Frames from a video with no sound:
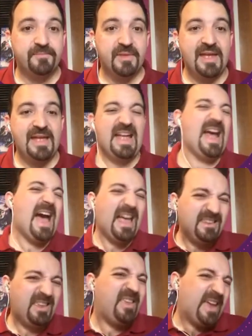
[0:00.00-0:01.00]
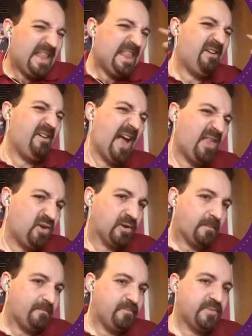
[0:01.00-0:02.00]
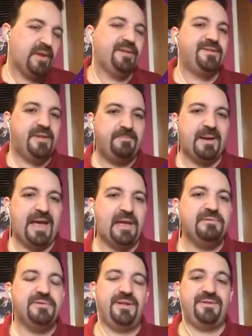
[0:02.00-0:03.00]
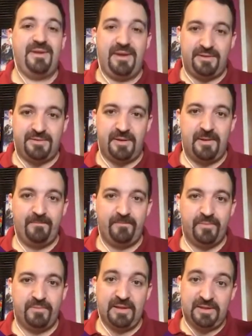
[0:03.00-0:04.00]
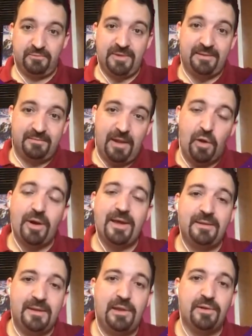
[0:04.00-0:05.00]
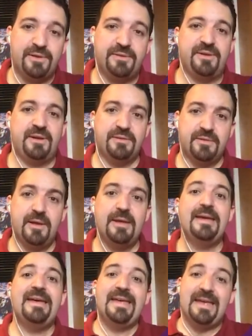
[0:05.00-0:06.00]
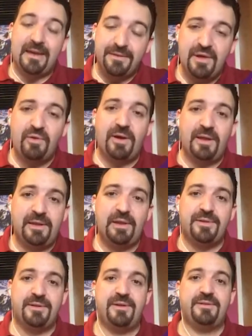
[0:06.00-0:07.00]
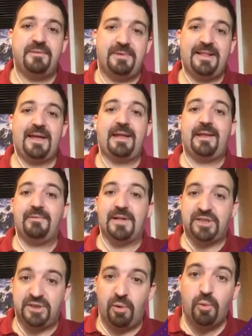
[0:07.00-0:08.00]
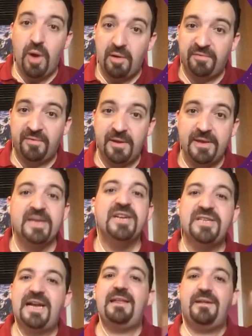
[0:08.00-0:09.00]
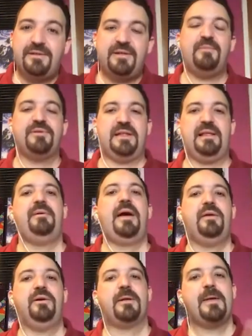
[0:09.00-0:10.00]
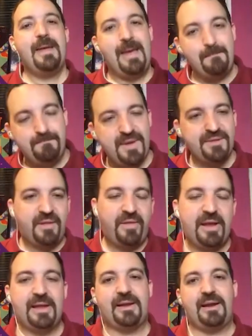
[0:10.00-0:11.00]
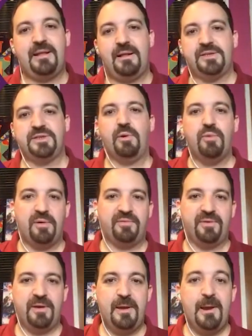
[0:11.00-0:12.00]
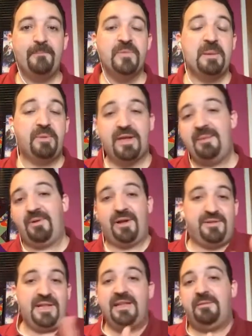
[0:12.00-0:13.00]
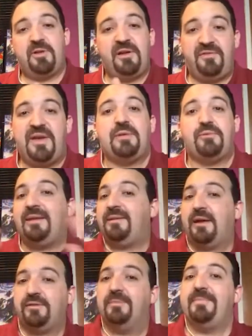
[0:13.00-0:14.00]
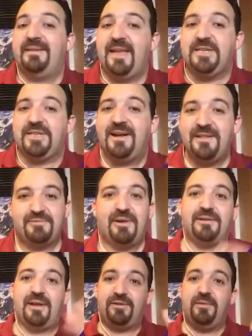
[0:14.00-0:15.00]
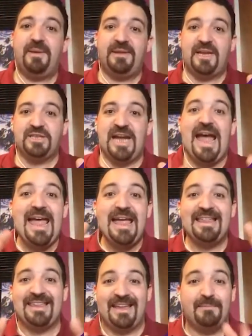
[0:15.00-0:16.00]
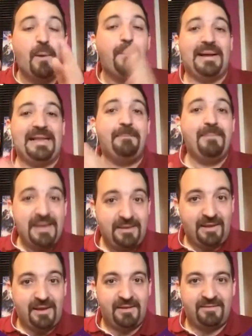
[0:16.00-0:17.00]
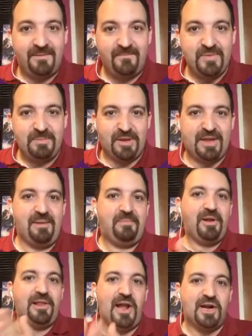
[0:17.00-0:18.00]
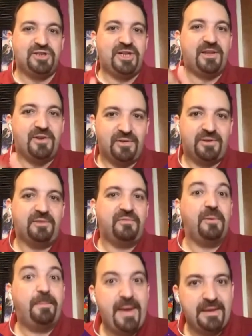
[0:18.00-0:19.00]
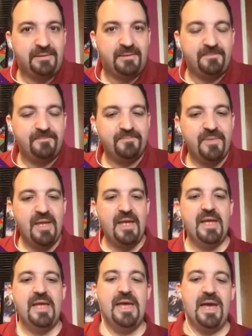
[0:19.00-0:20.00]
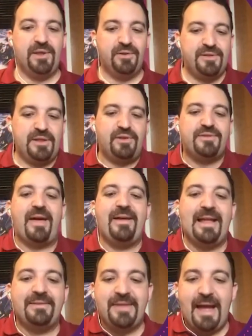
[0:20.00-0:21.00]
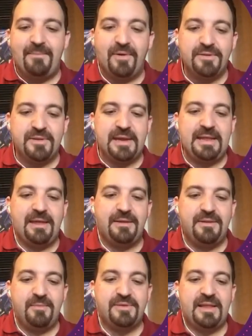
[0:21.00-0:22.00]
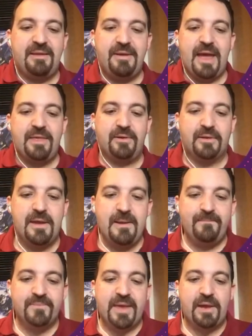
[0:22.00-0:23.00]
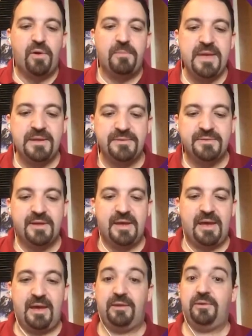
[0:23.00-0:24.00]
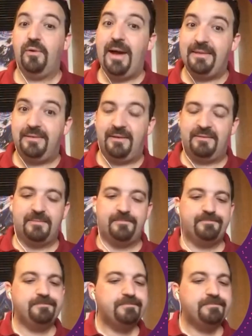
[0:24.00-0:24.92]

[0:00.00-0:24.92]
.wav. So before the browser knows that there is a CSS style and that style is going to require that font, we're telling the browser to start downloading that, because without typography, you do not have text. And without text, we do not have good metrics, like the first contentful paint. So we're going to tell the browser to begin this.